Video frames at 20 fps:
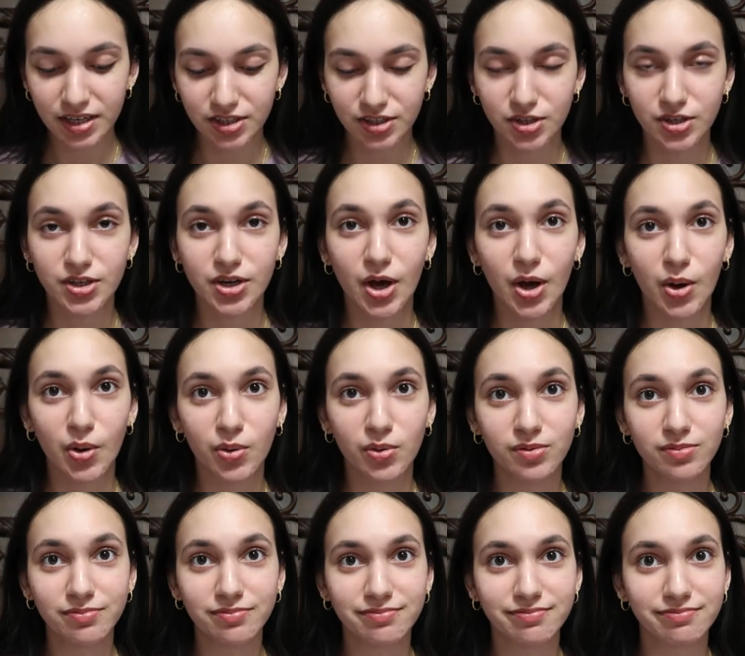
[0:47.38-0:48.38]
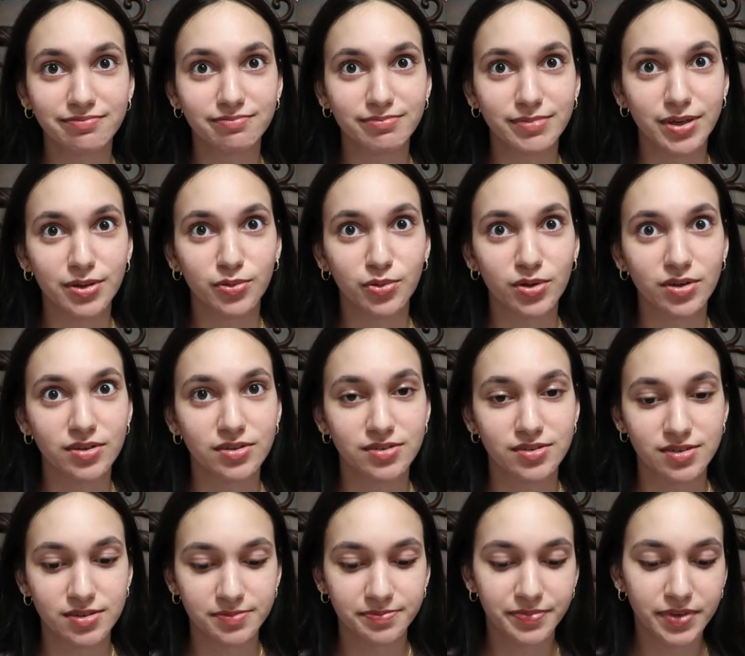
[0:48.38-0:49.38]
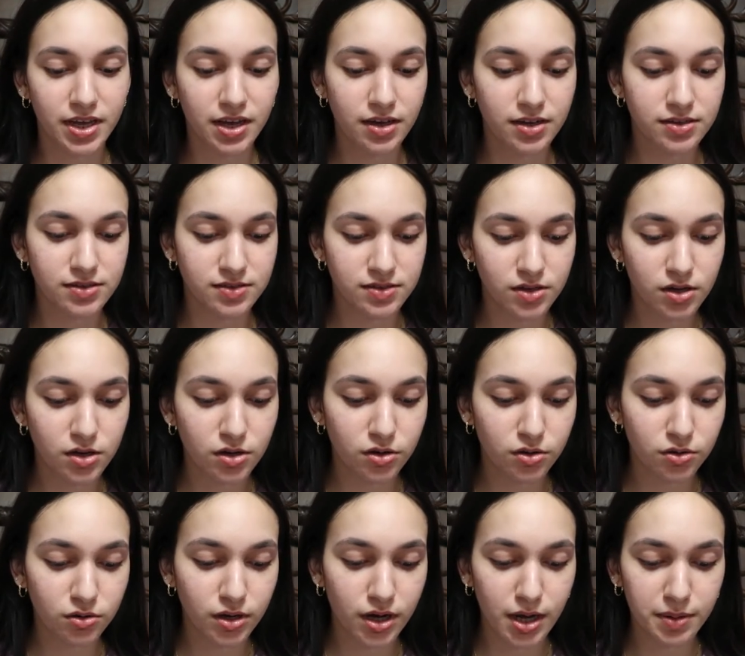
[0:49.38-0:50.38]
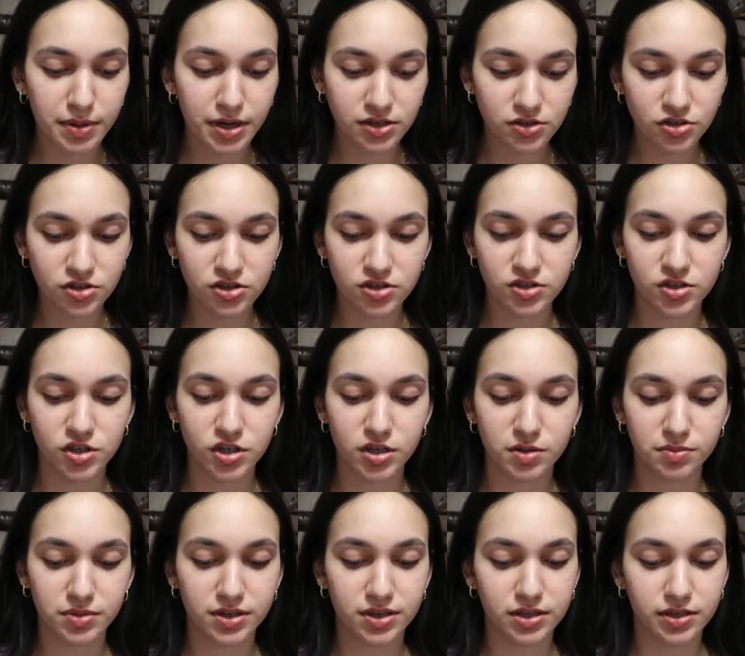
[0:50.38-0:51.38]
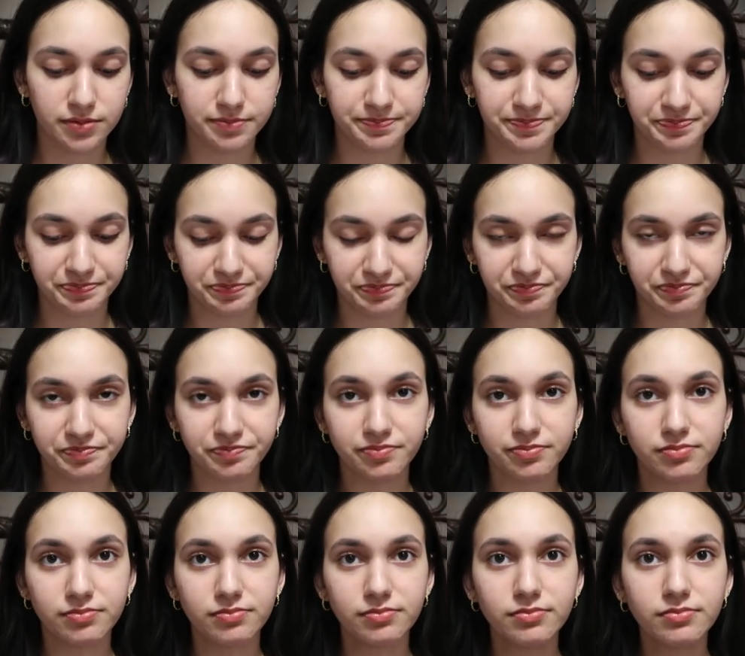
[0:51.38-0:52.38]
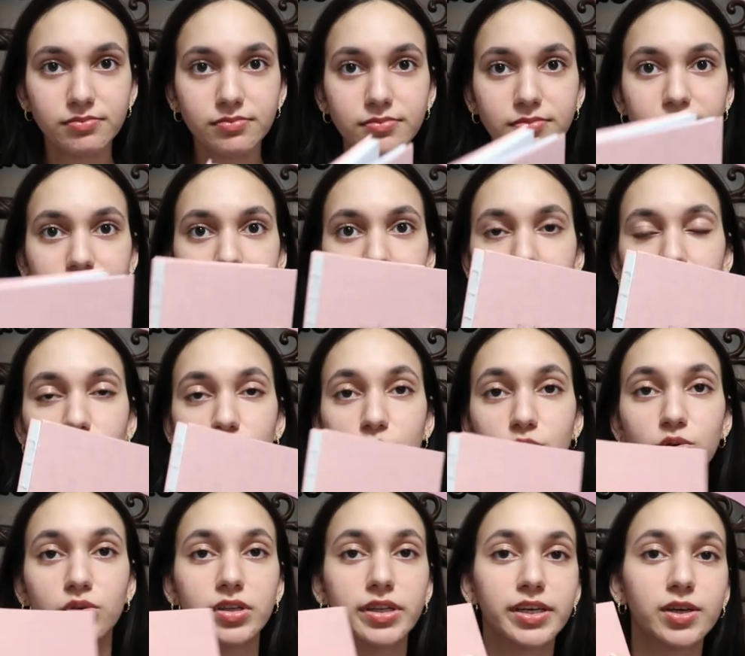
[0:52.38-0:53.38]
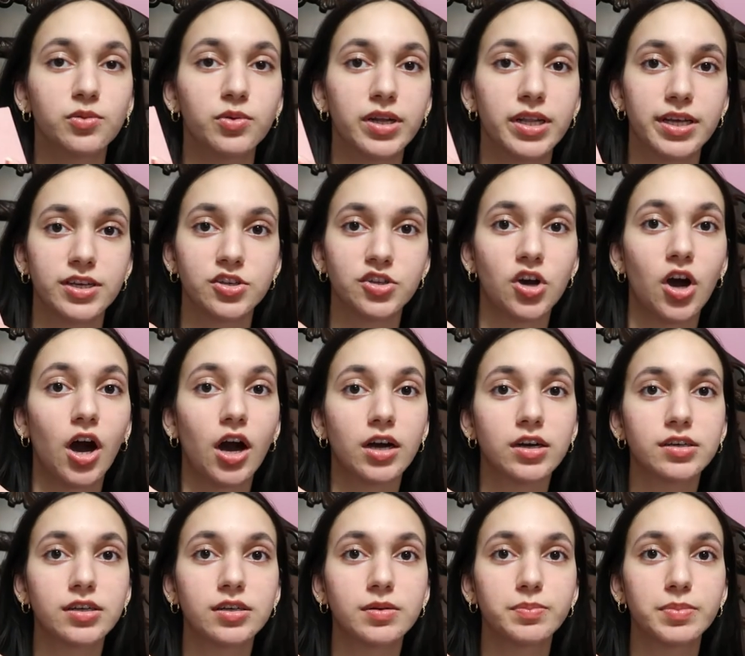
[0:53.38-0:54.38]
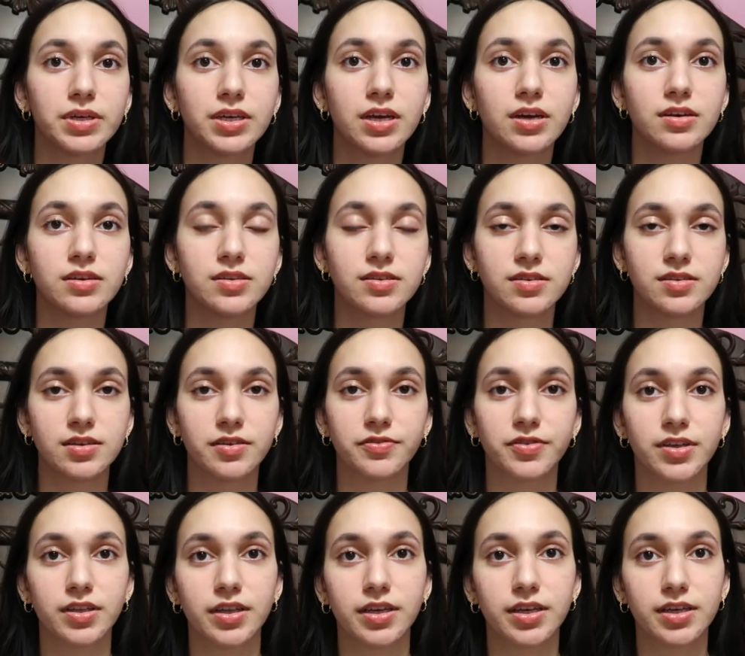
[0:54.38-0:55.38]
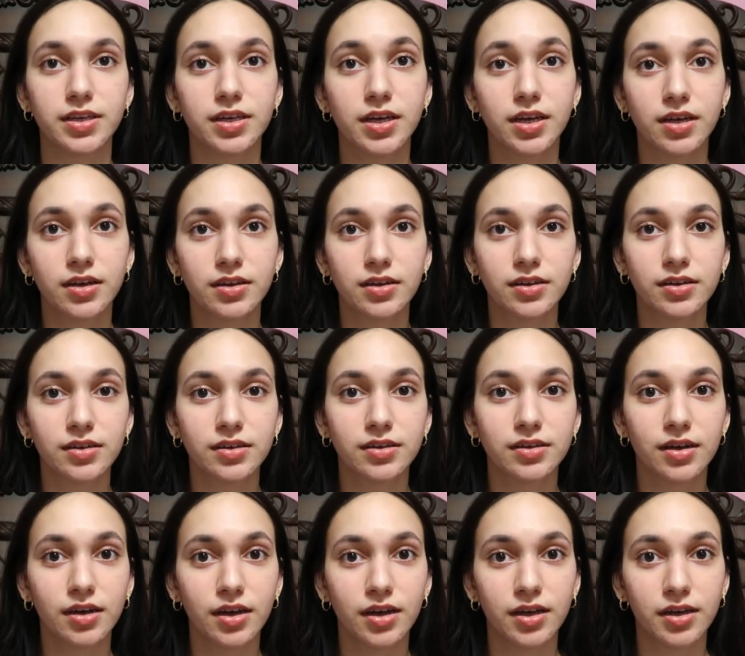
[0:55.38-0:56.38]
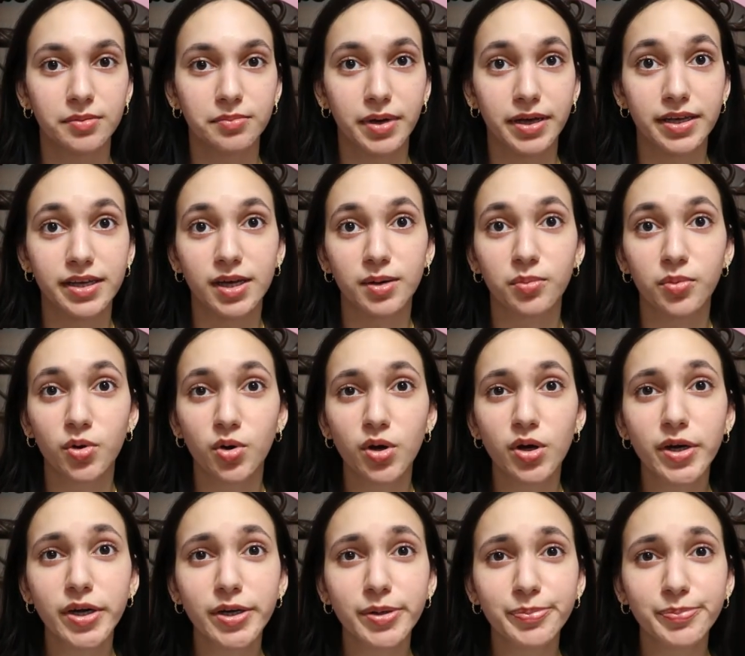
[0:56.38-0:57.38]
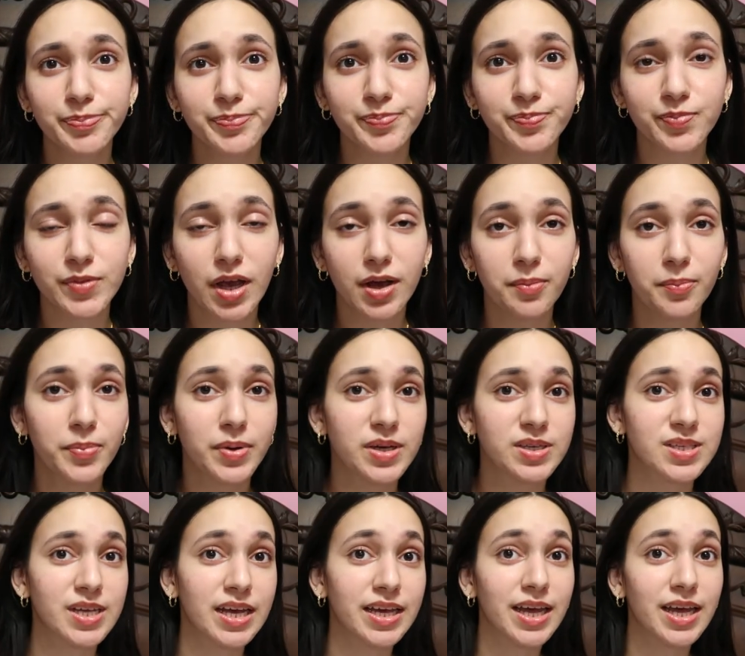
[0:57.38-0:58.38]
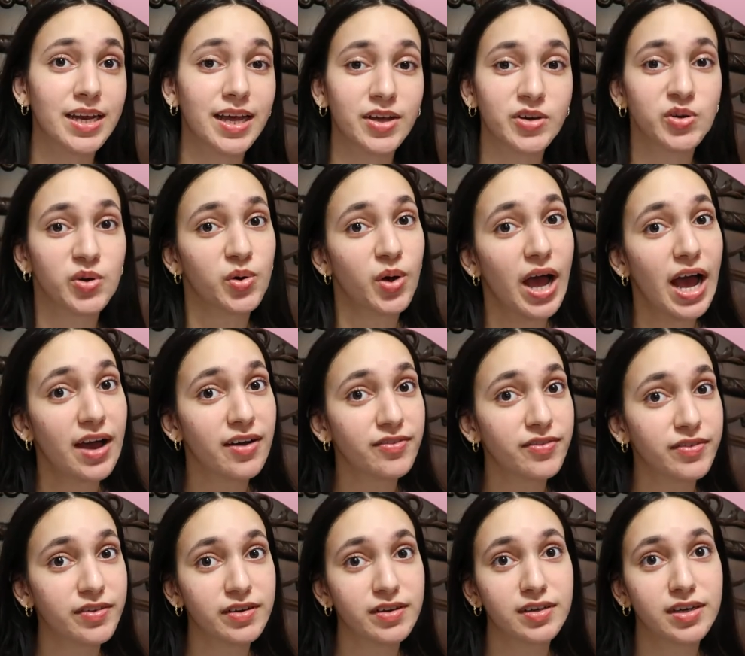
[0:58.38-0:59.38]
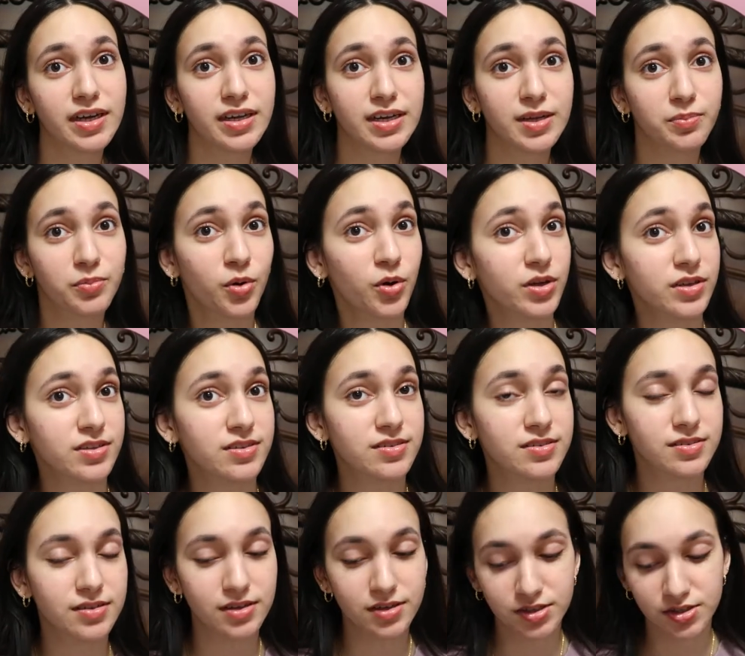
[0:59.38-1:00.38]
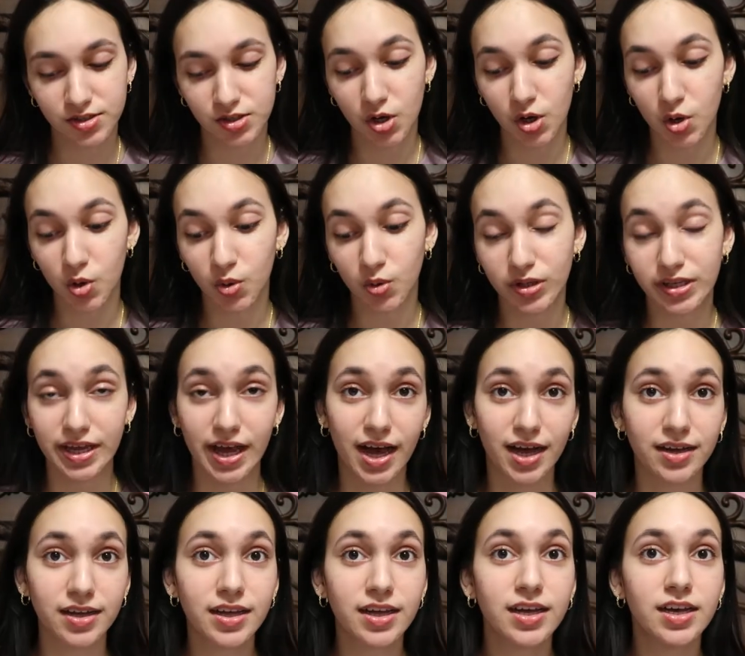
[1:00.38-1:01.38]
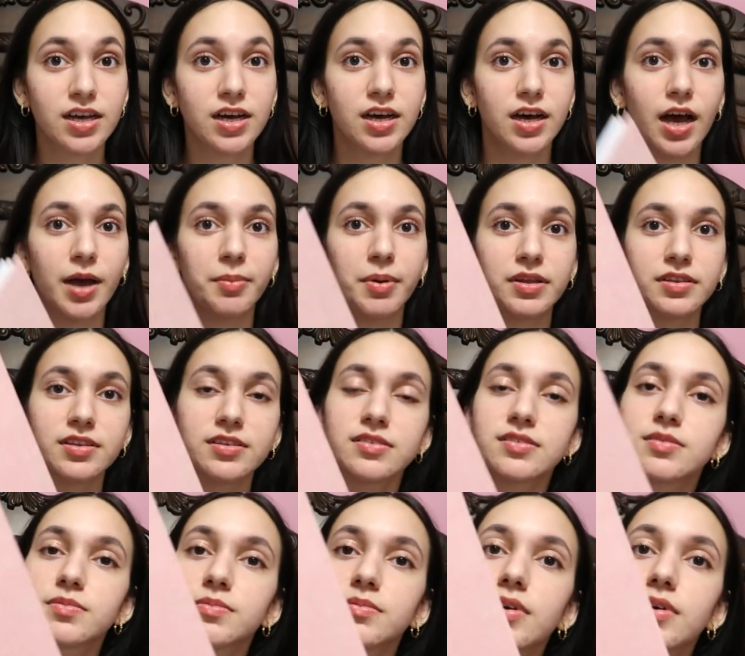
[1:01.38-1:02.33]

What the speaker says: You know my words. So I'm actually just gonna be doodling while I talk because I feel like I might get bored. Because again, I don't have any points. So yeah, I bought this